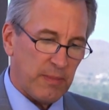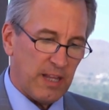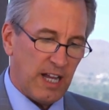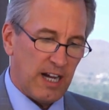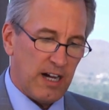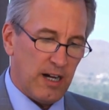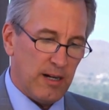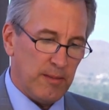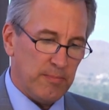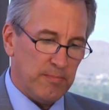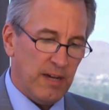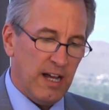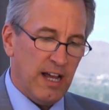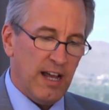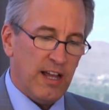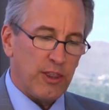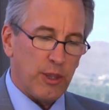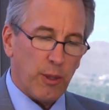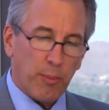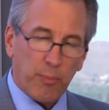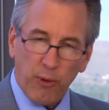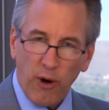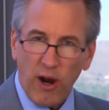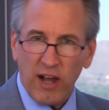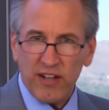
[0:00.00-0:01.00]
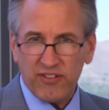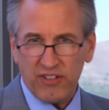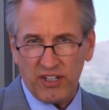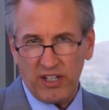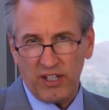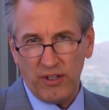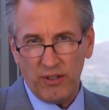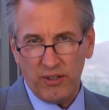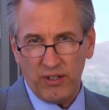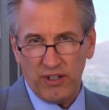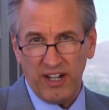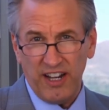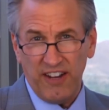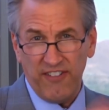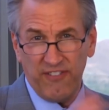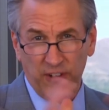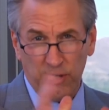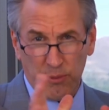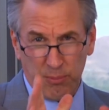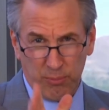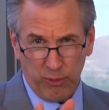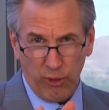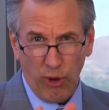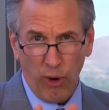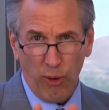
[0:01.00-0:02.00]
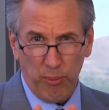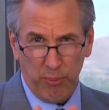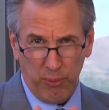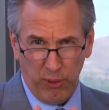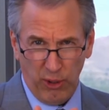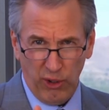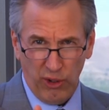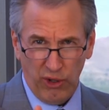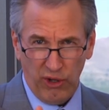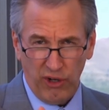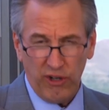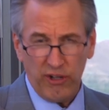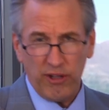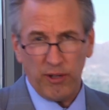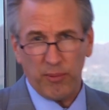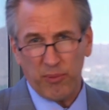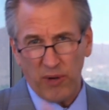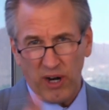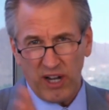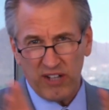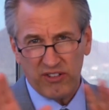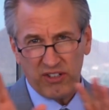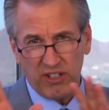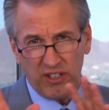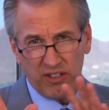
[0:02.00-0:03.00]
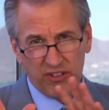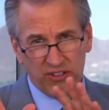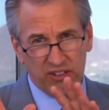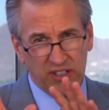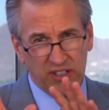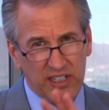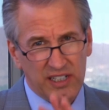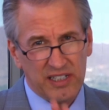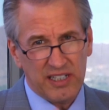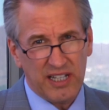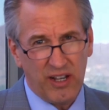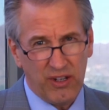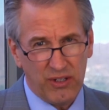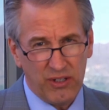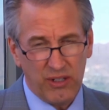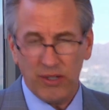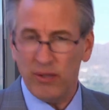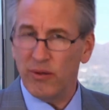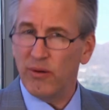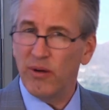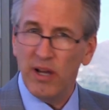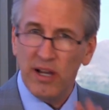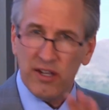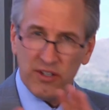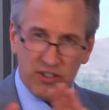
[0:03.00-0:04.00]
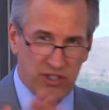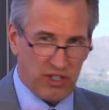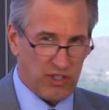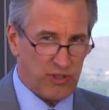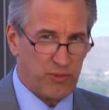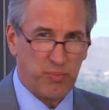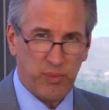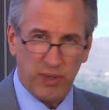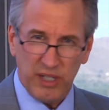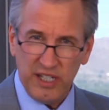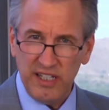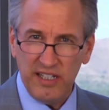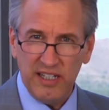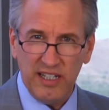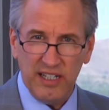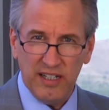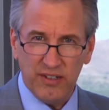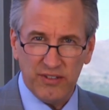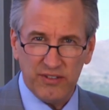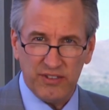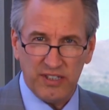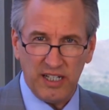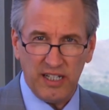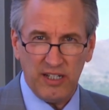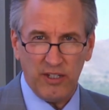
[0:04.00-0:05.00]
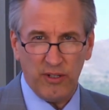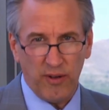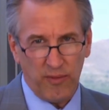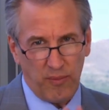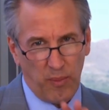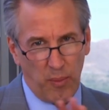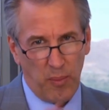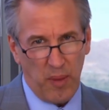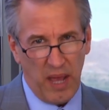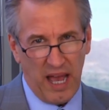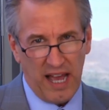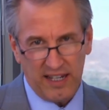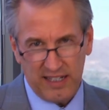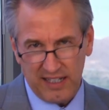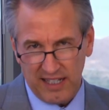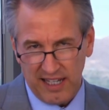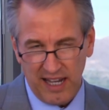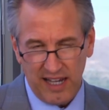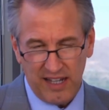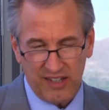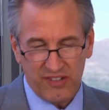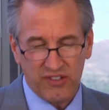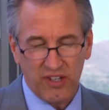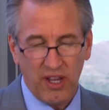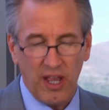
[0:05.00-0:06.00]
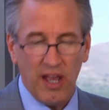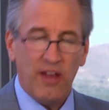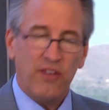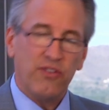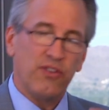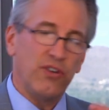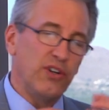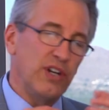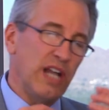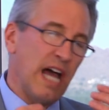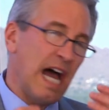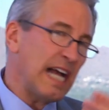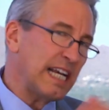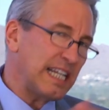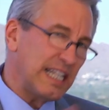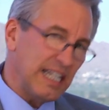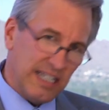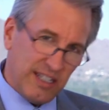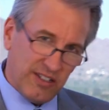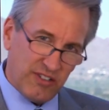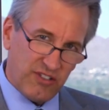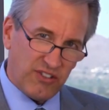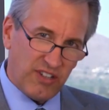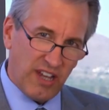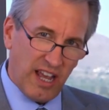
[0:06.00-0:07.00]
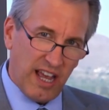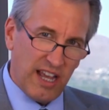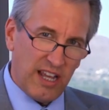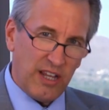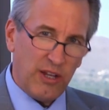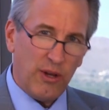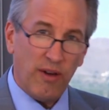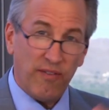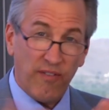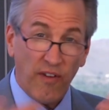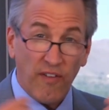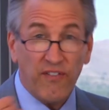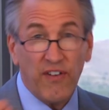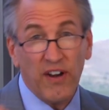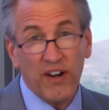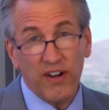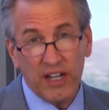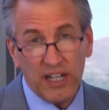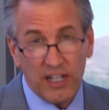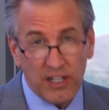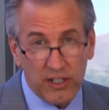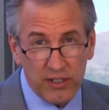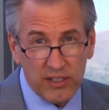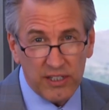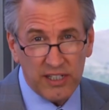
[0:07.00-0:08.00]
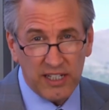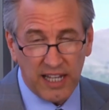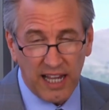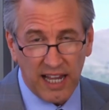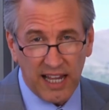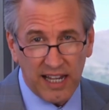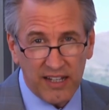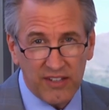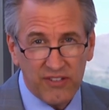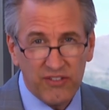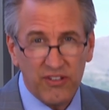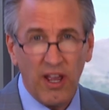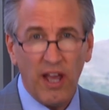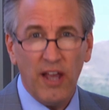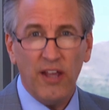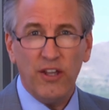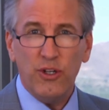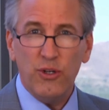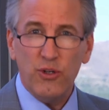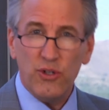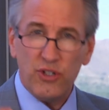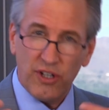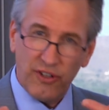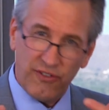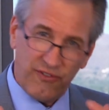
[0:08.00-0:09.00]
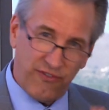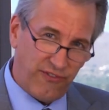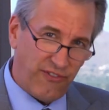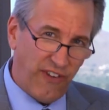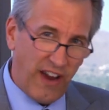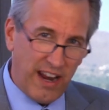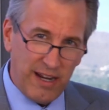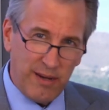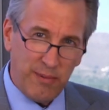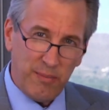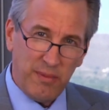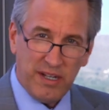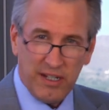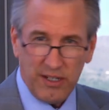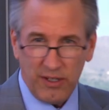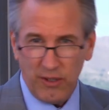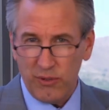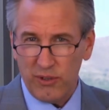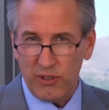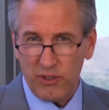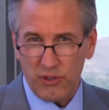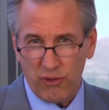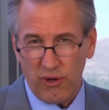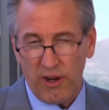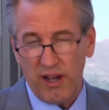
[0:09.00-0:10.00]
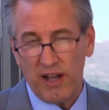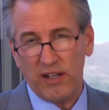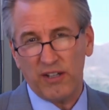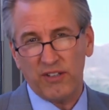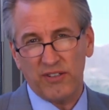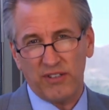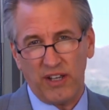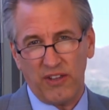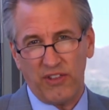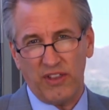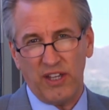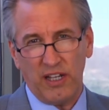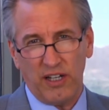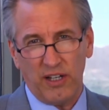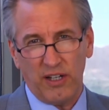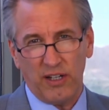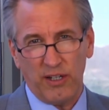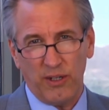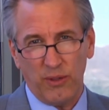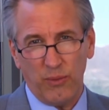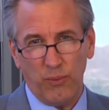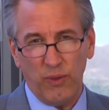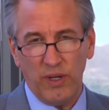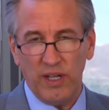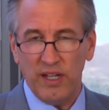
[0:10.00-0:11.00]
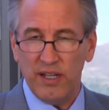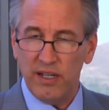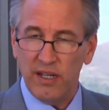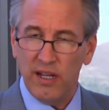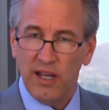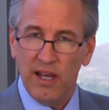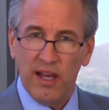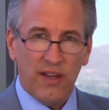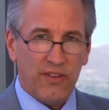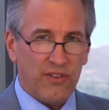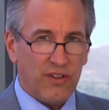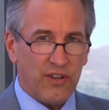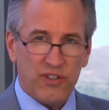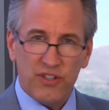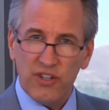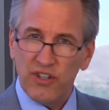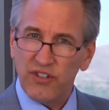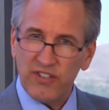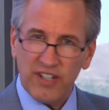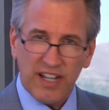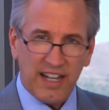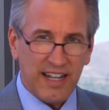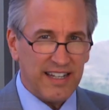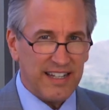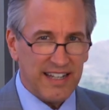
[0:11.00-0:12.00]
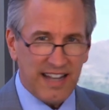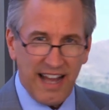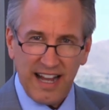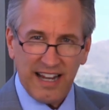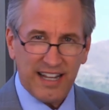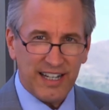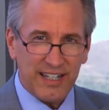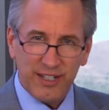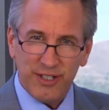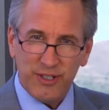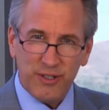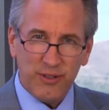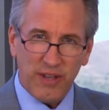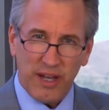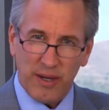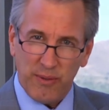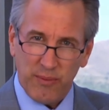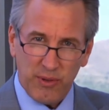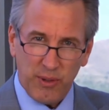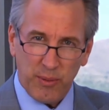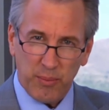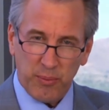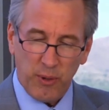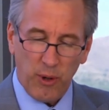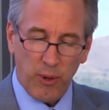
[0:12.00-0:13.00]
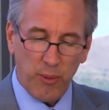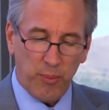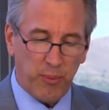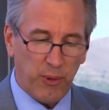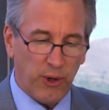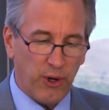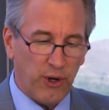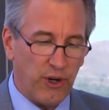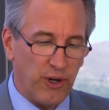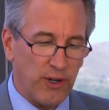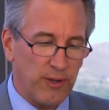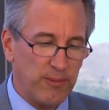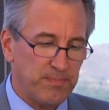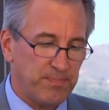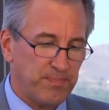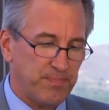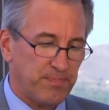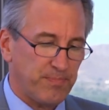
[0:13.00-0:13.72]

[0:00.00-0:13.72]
The prosecutor, if you're pro per, the prosecutor to tell you, just plead guilty, you have a bad case. They're not going to say, you have a very good case, you should fight me and go to trial because I think you're going to win. They're just not going to do that with a pro per.